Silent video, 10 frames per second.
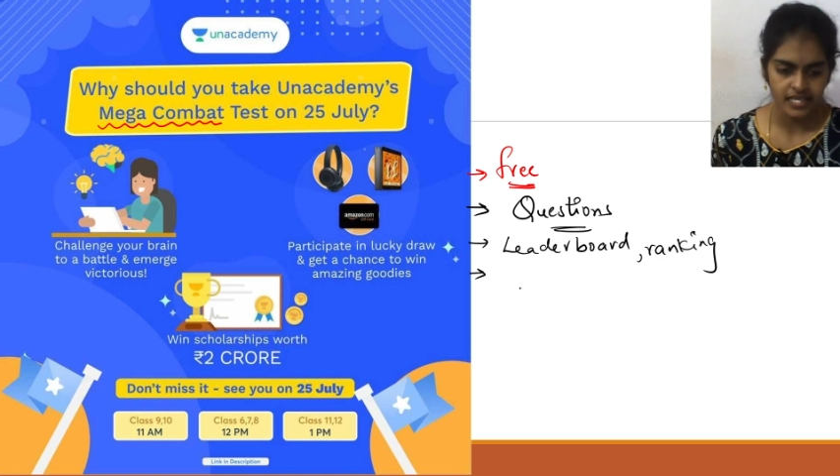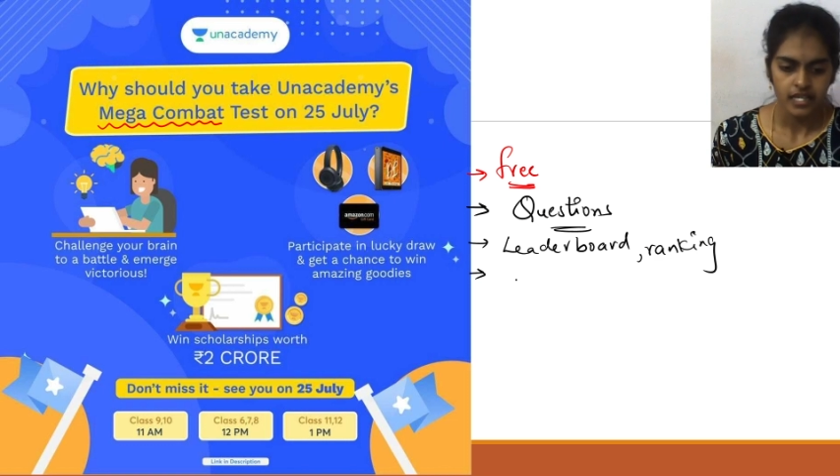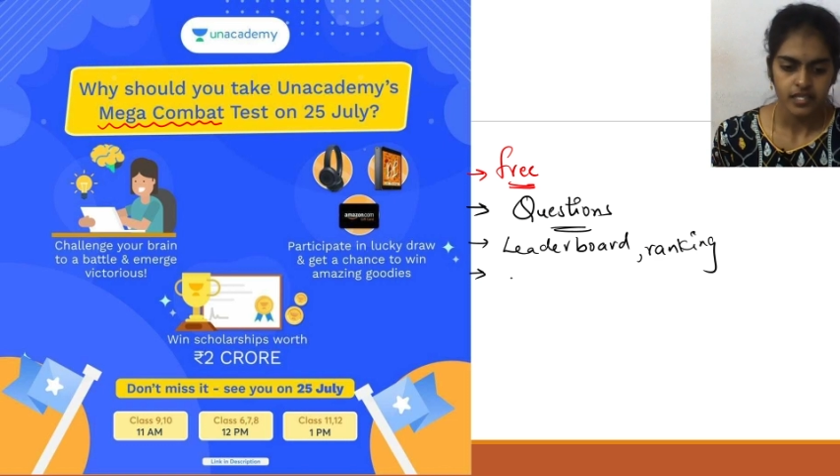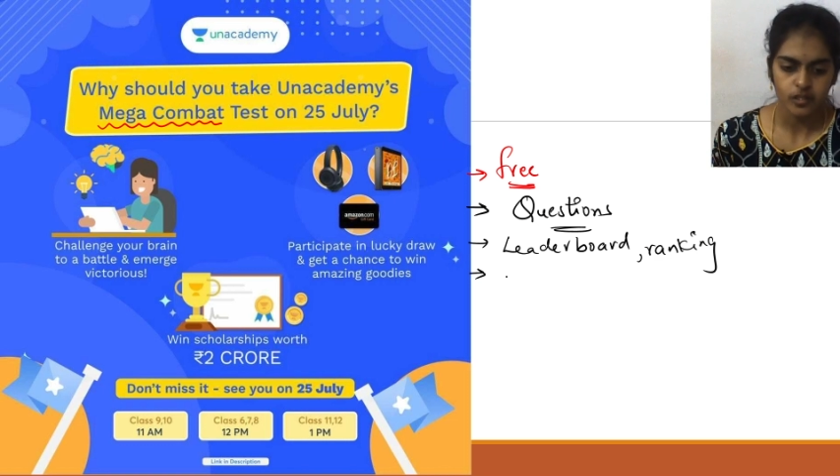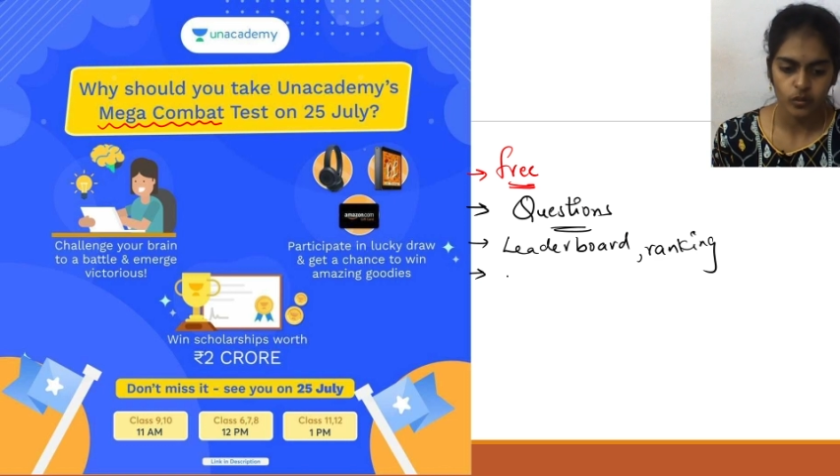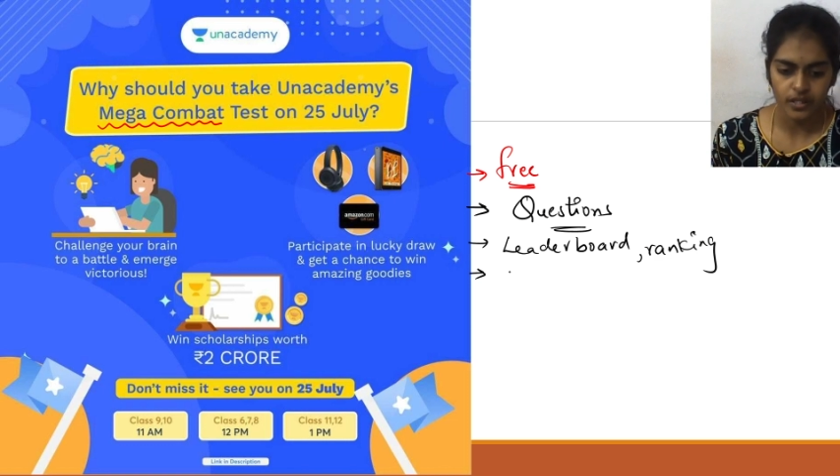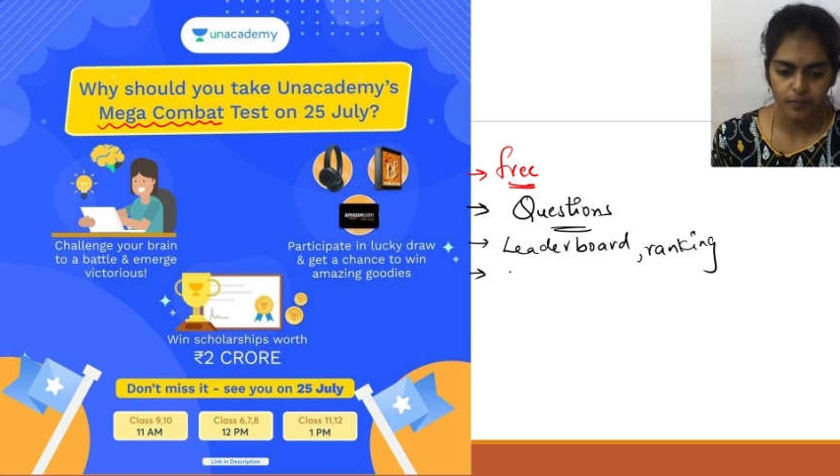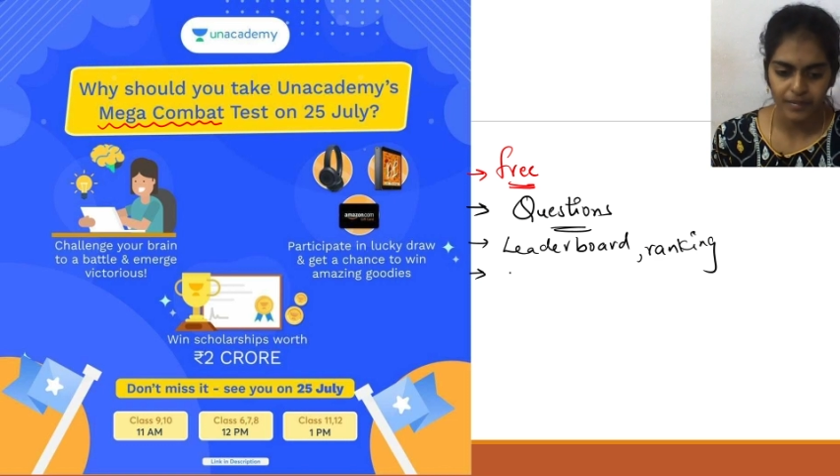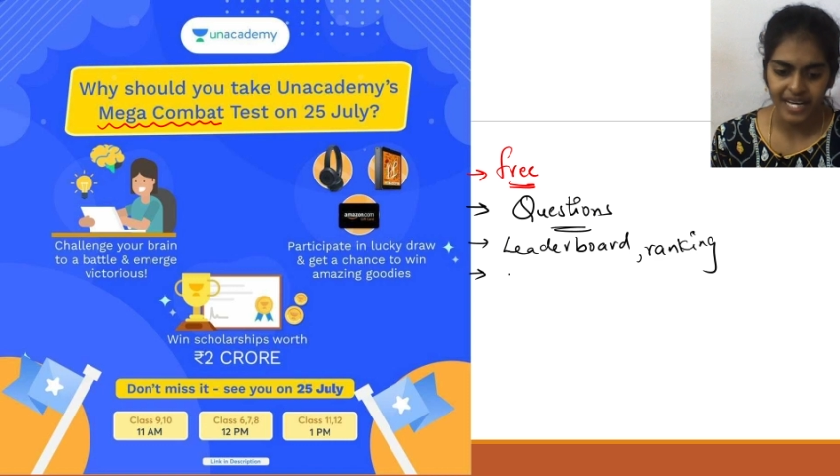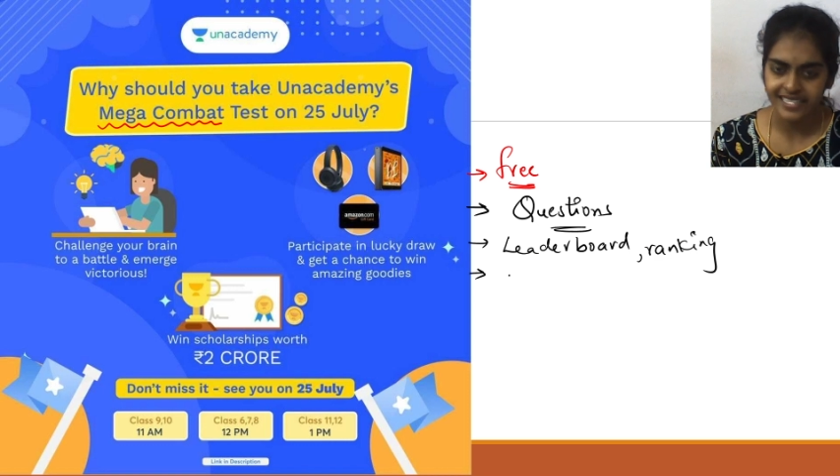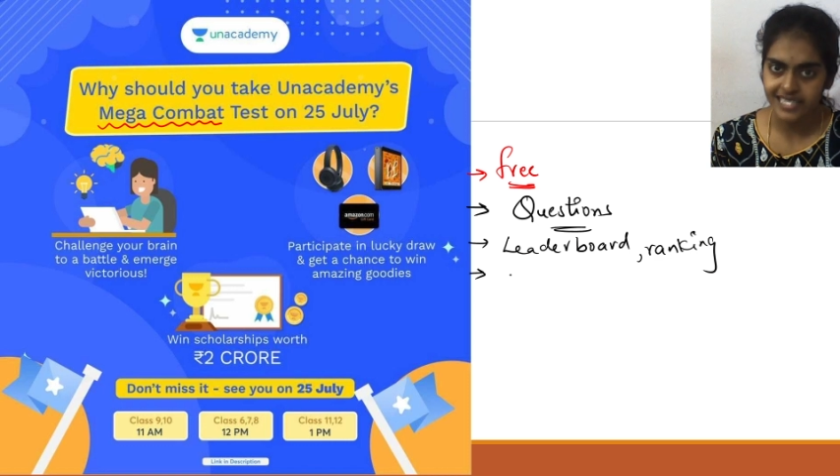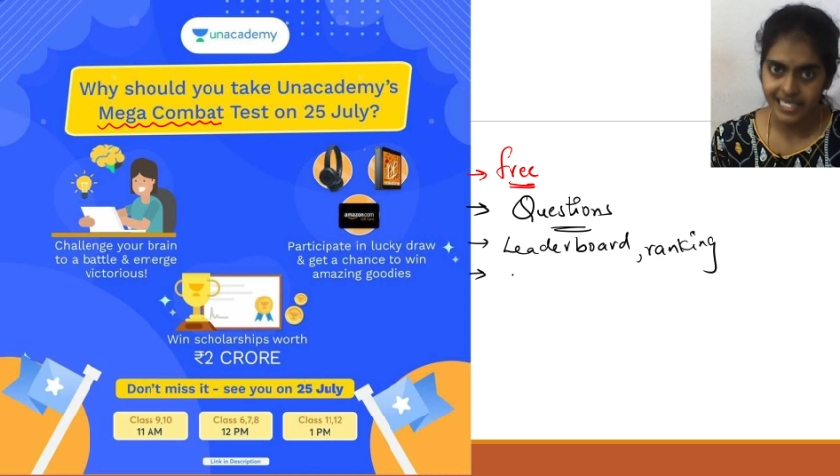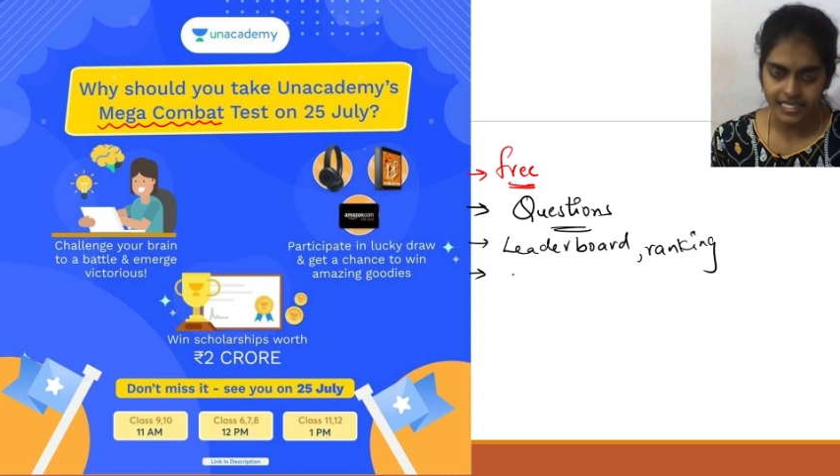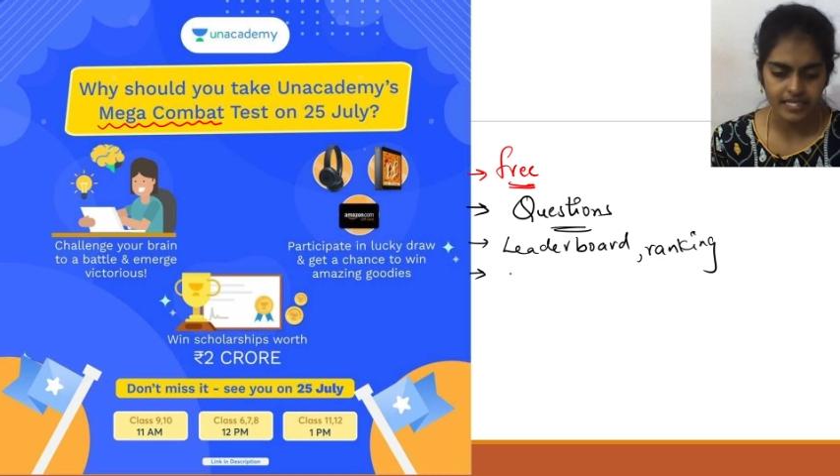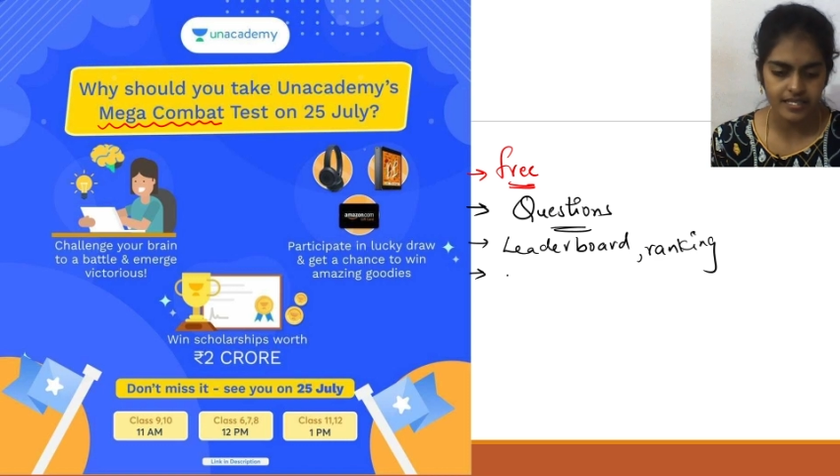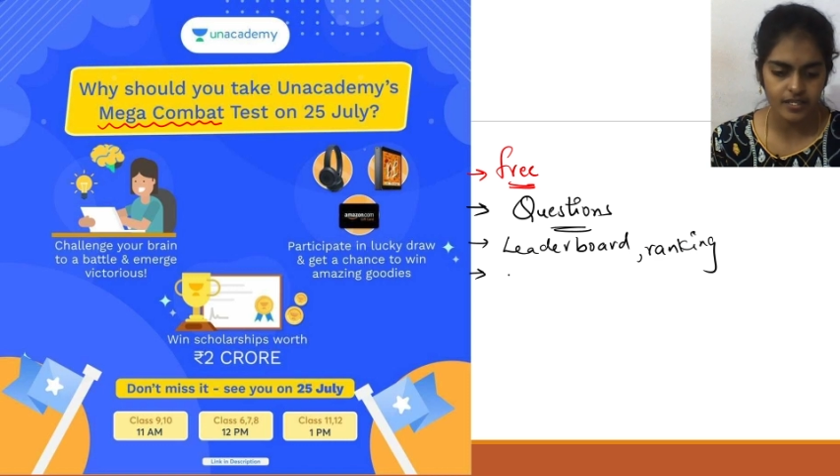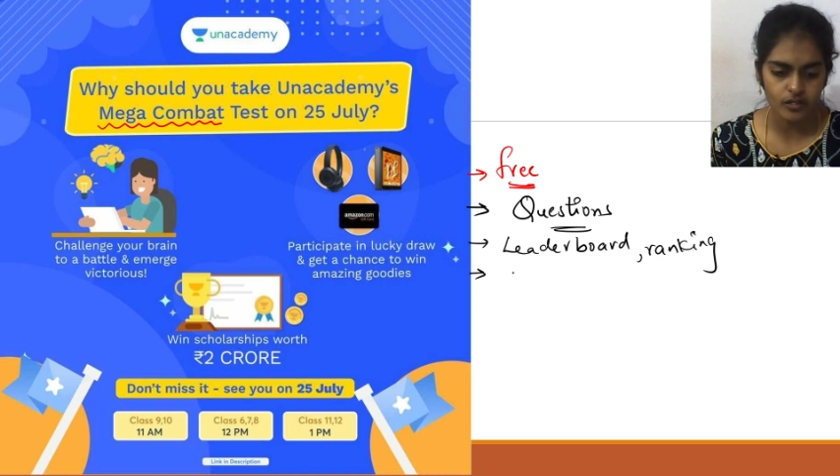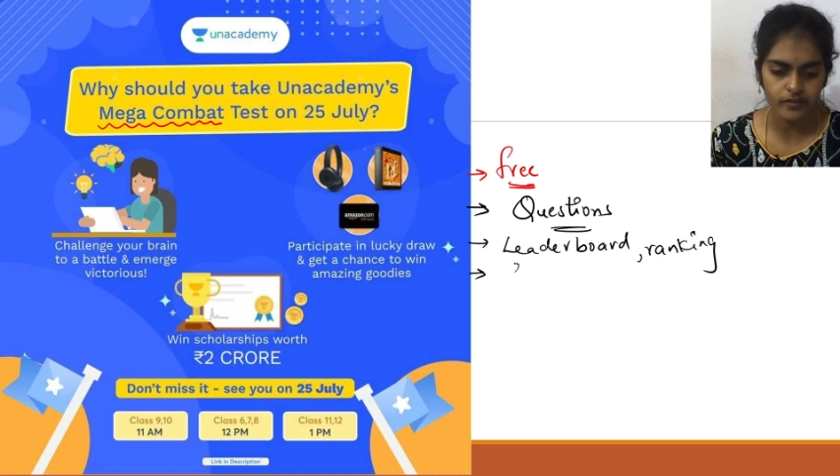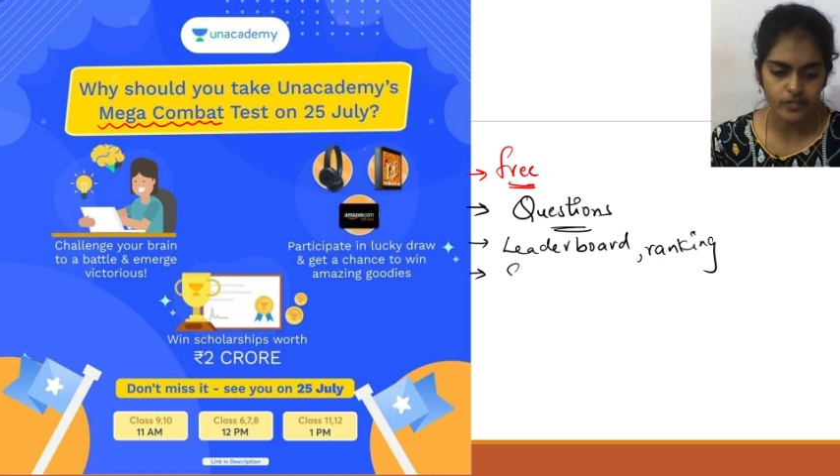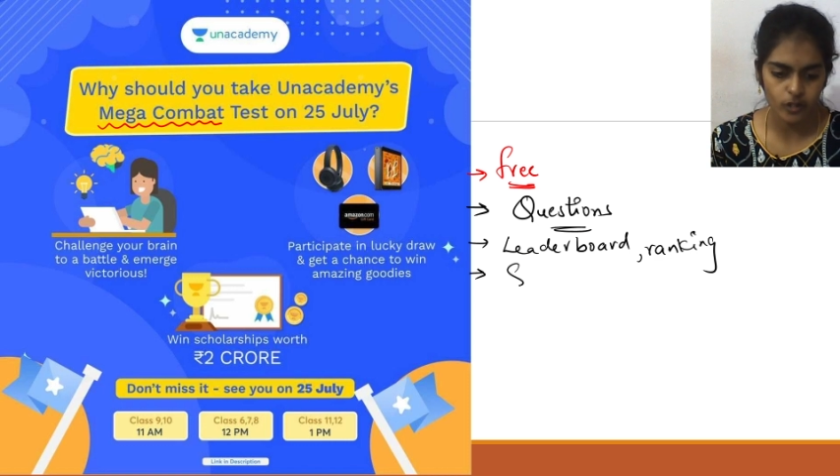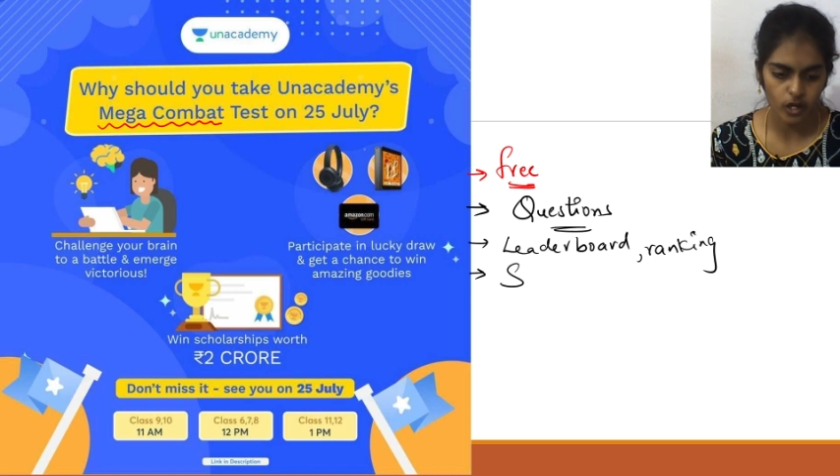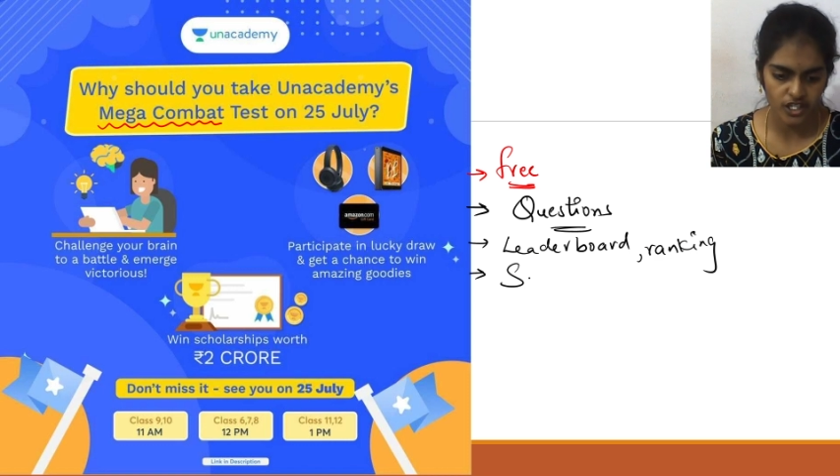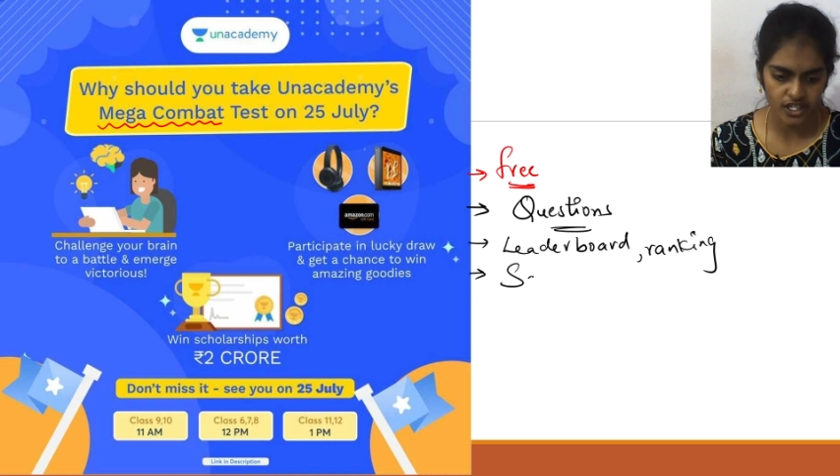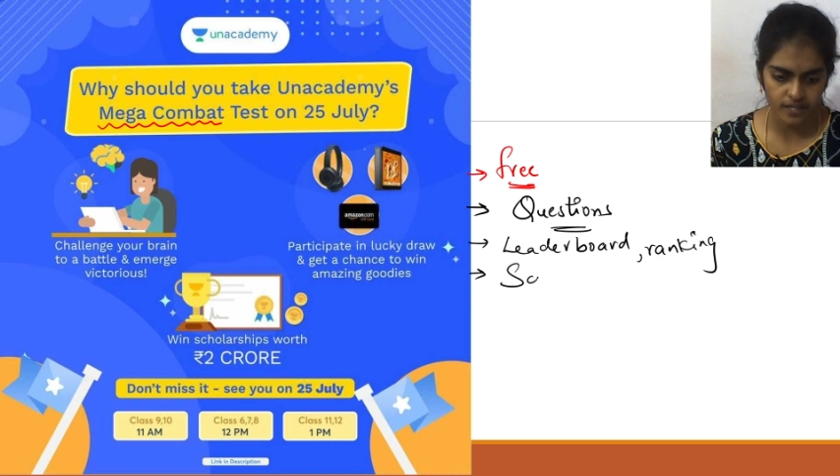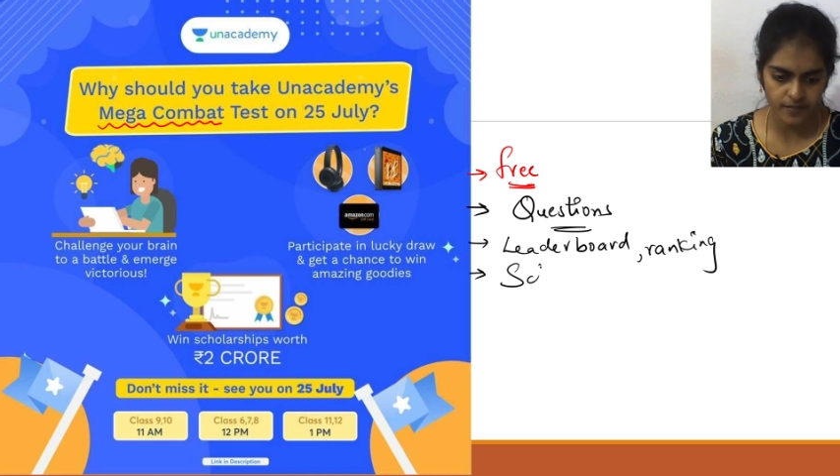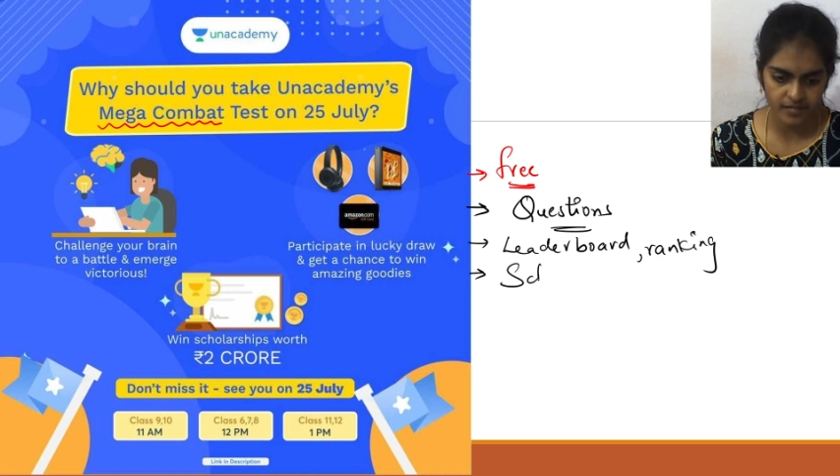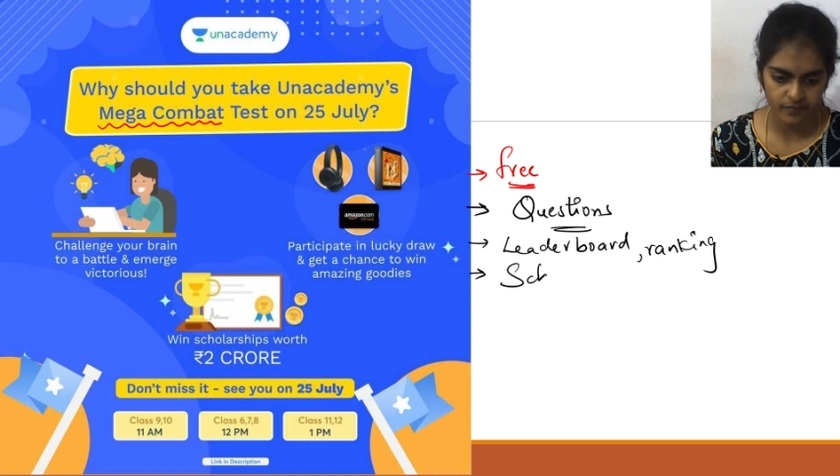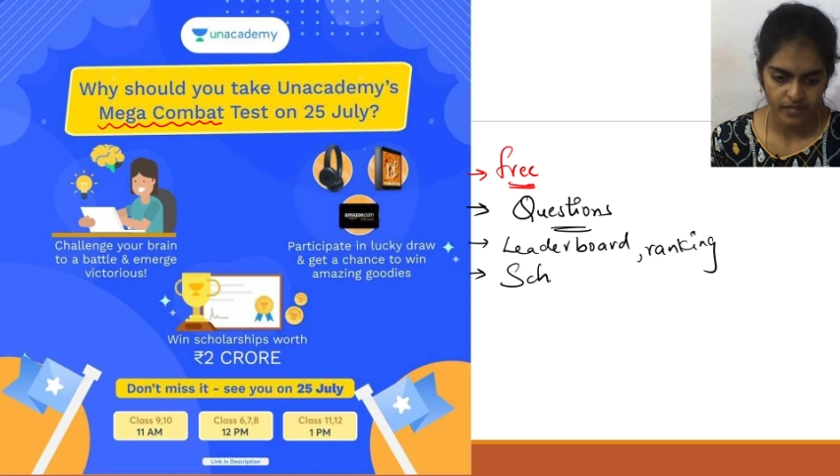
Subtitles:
so the prizes consist of scholarships.